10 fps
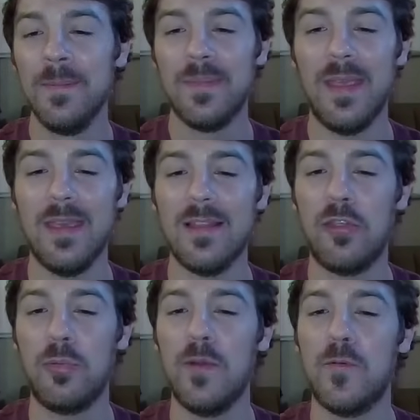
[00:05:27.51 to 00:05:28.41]
They get like
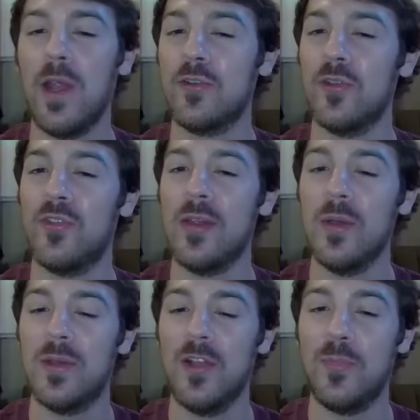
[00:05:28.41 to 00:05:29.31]
3 or 4 extra
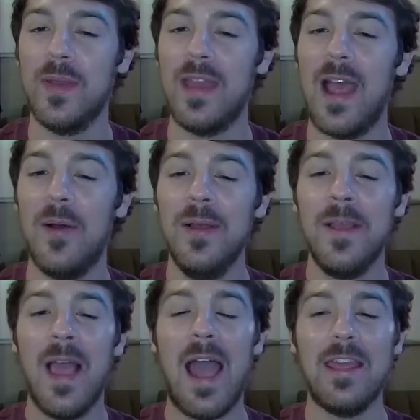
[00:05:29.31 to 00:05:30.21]
Psycho Cuts, but now
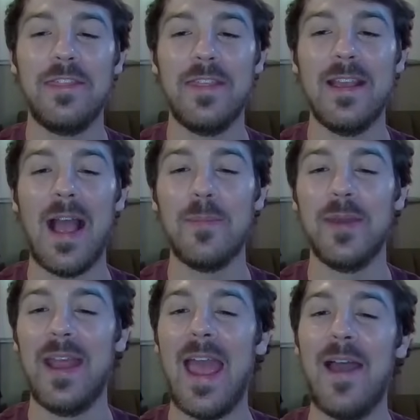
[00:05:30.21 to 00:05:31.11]
I think I'm
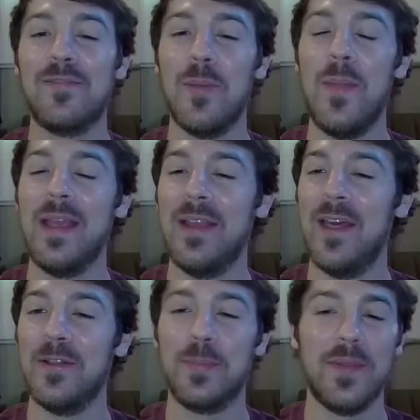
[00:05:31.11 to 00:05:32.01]
going to have to make
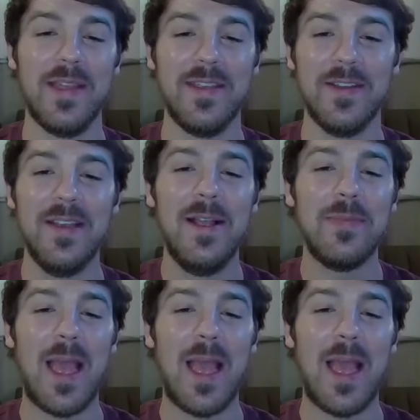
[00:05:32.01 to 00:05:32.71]
another play here.